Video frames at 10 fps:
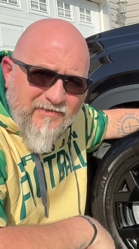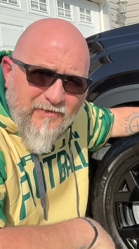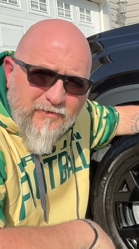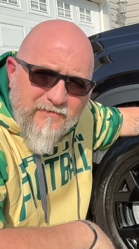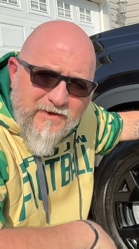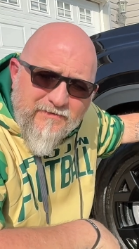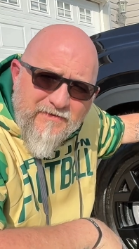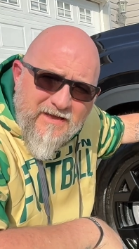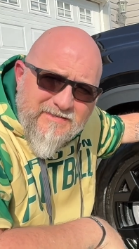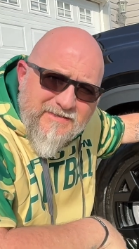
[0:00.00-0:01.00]
Darth Vader
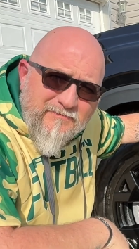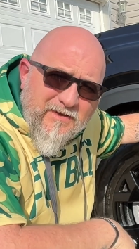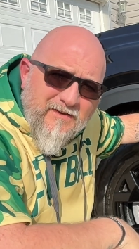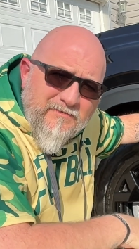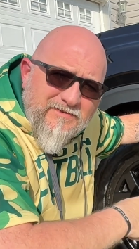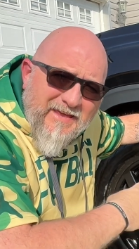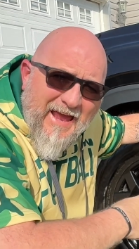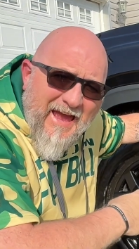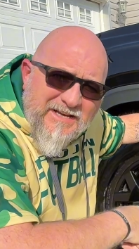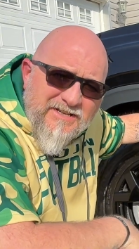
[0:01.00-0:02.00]
valve stem covers. They
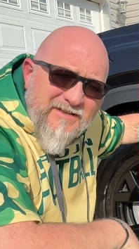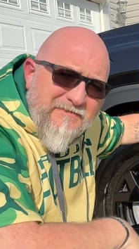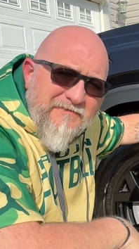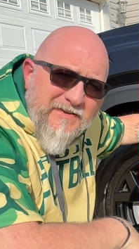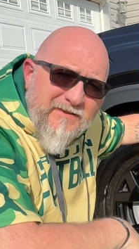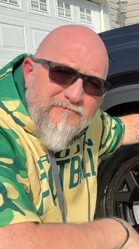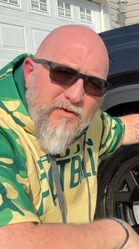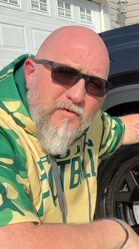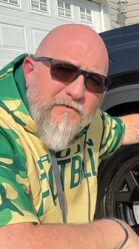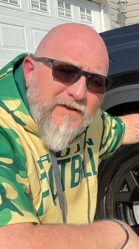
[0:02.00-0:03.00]
actually fit
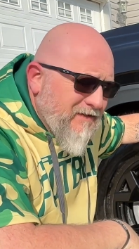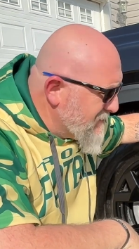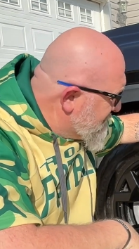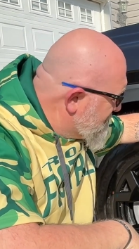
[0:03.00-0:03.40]
perfectly.